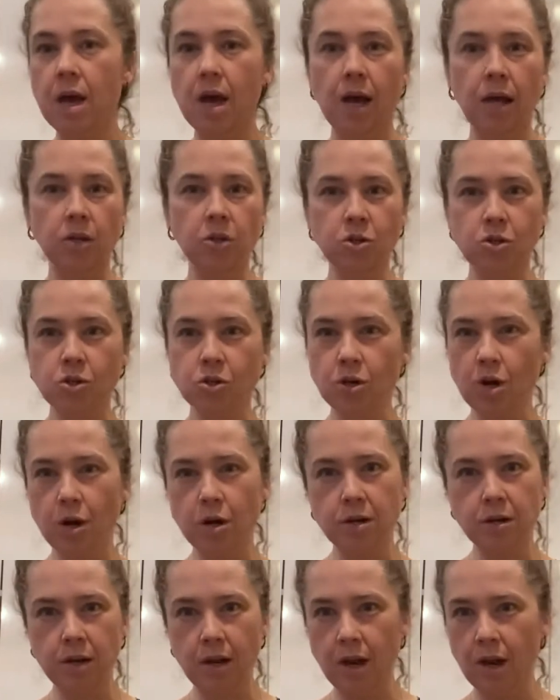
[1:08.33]
and
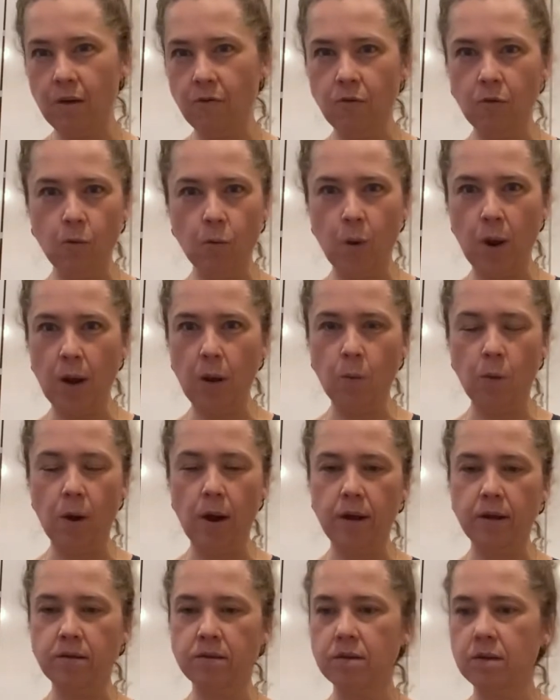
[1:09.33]
Chardonnay for white
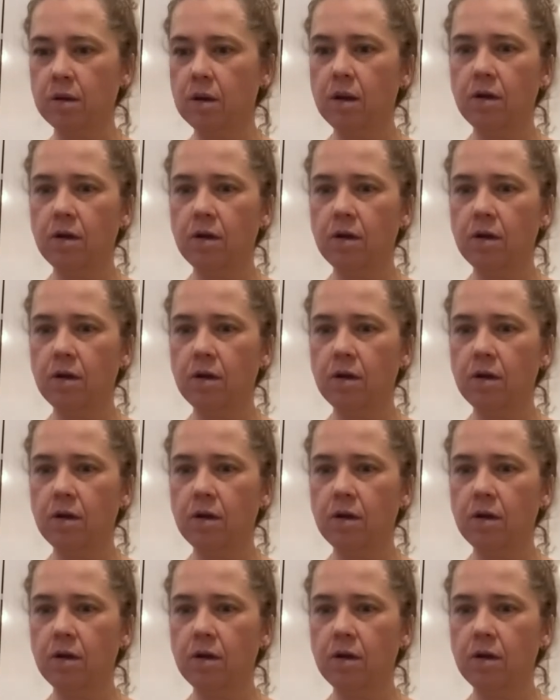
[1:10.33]
wines.